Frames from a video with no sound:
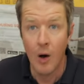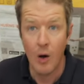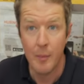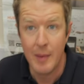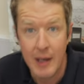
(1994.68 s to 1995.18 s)

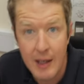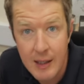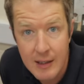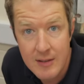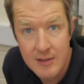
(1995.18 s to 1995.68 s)
on me,
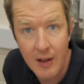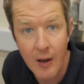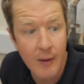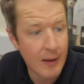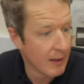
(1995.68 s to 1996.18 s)

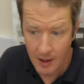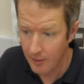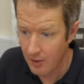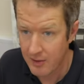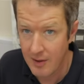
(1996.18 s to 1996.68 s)
so
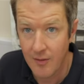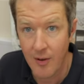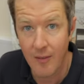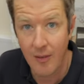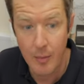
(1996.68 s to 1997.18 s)
I've got to sit in
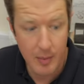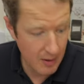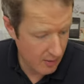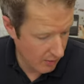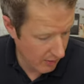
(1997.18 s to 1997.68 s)
front of a
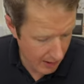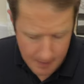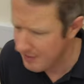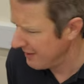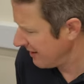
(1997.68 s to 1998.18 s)
computer all day.
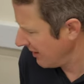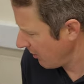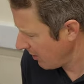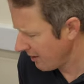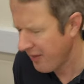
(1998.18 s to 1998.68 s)
But you know
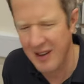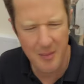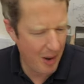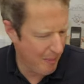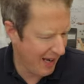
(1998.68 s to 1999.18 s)
what? I think I
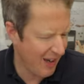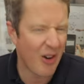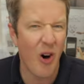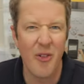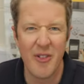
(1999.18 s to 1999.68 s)
might make a
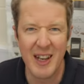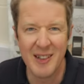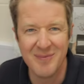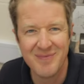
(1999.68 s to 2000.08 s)
coffee.